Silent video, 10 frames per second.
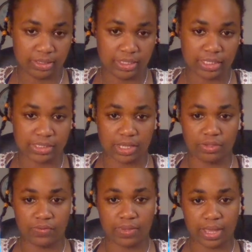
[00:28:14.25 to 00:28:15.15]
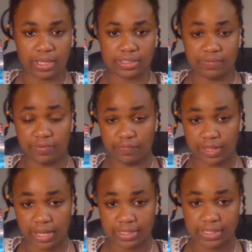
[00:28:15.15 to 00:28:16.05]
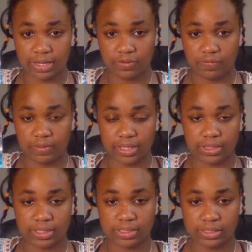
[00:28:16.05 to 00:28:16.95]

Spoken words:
is that you guys, even if, like I said, you feel like this,